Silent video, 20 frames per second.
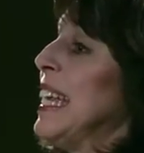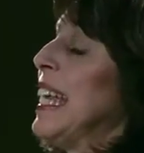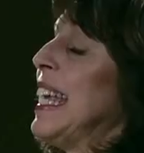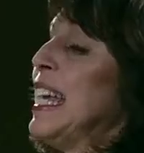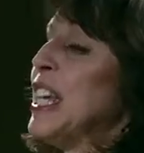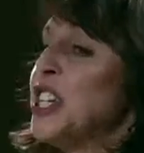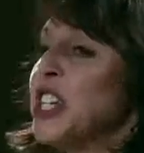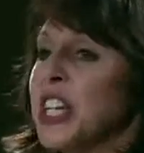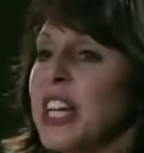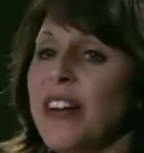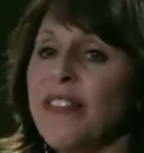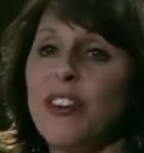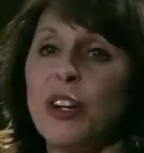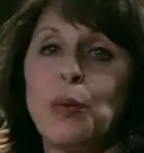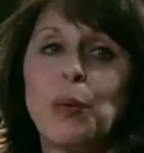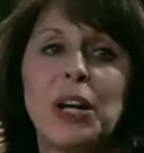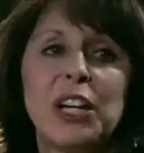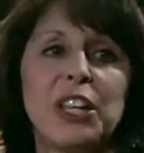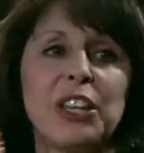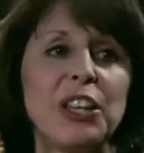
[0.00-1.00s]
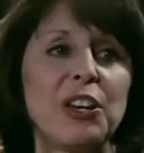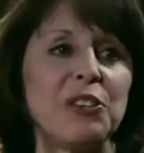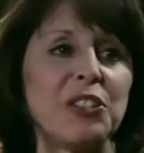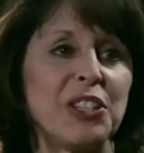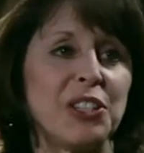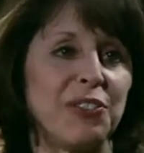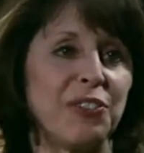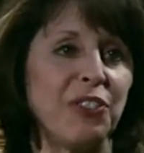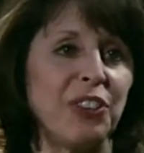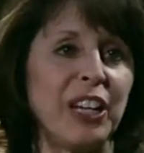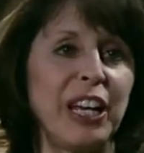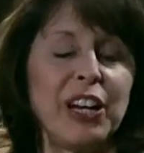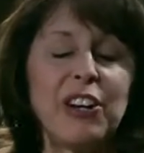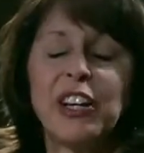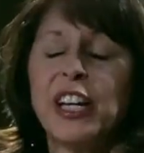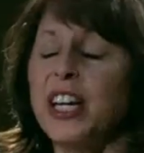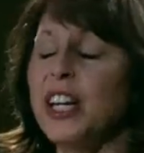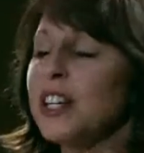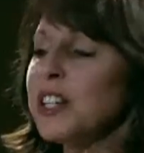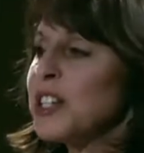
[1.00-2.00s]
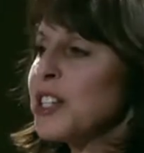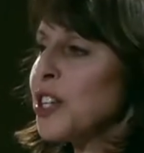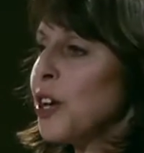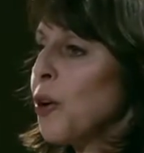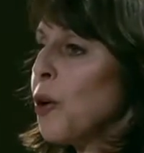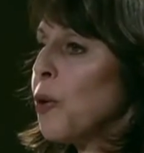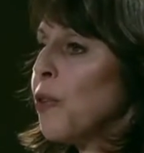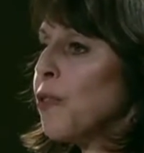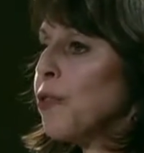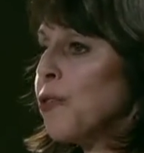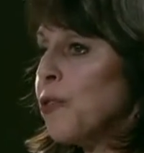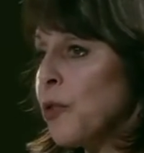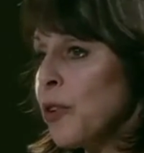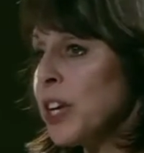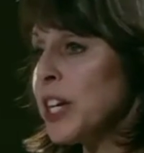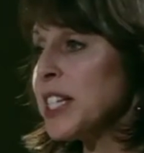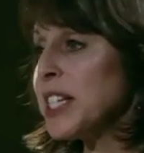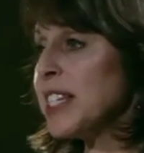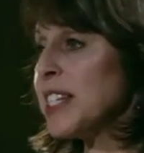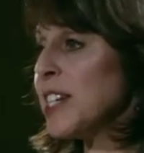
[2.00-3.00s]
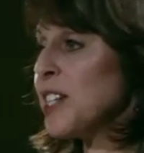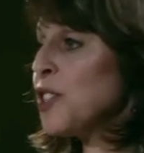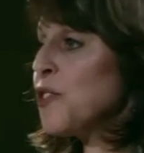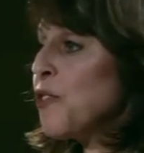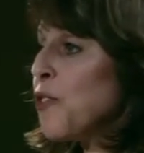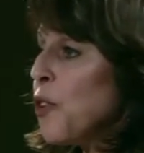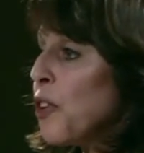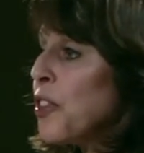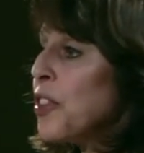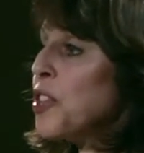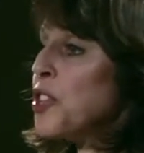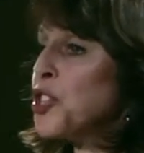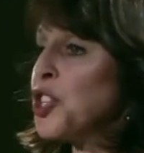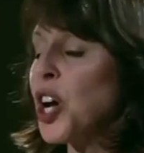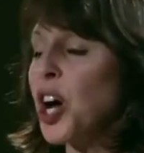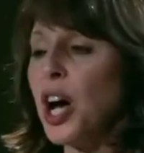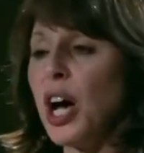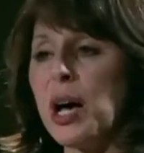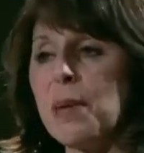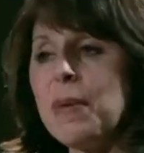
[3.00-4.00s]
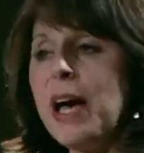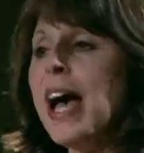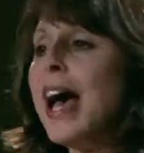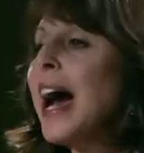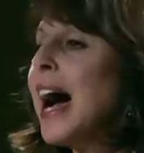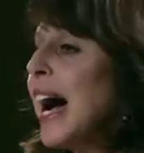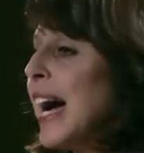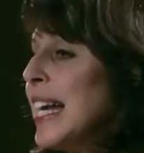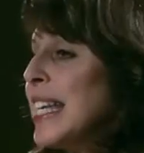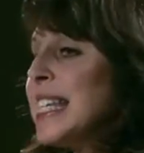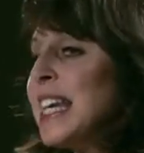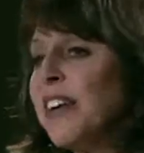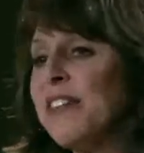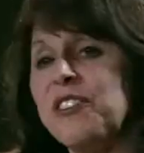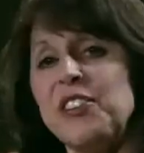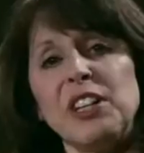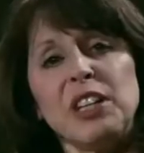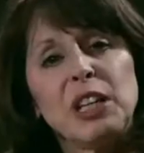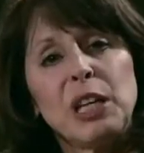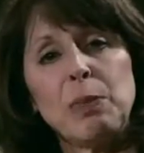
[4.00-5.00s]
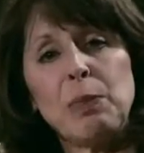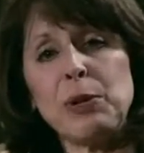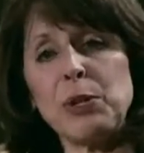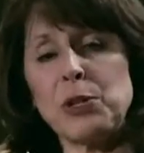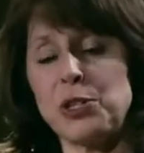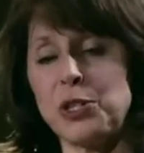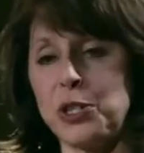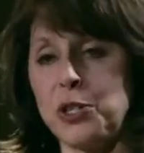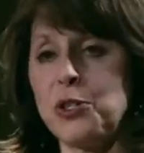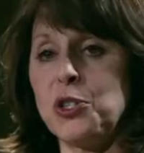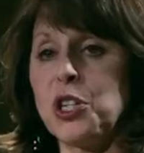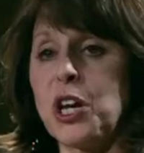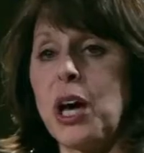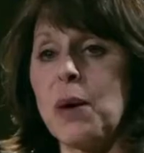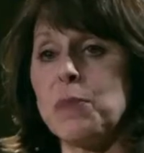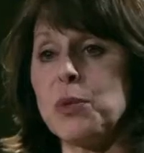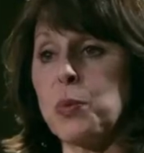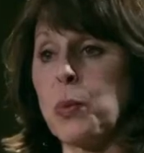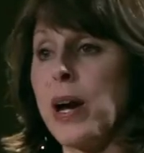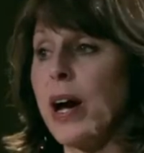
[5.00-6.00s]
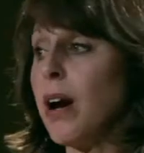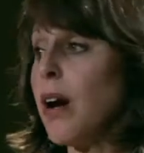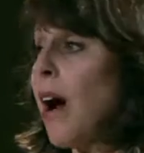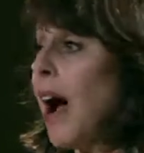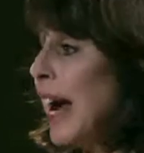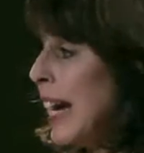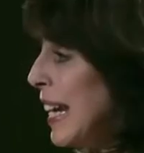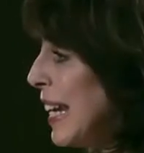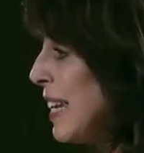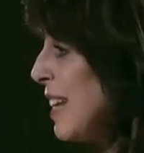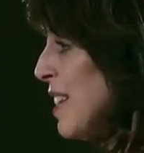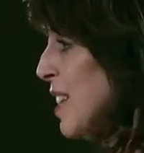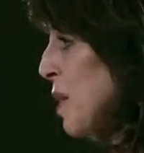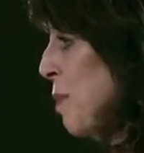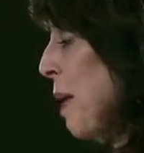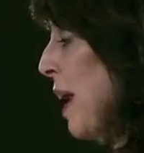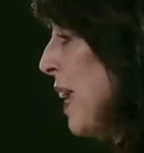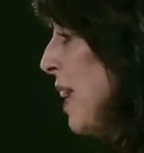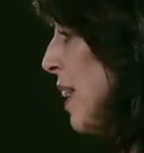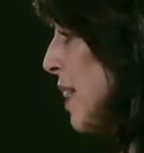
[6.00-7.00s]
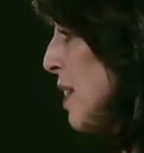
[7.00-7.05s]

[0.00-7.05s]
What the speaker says: in each and every one of those different areas. So, for instance, for the job, I definitely pursued jobs where I needed to make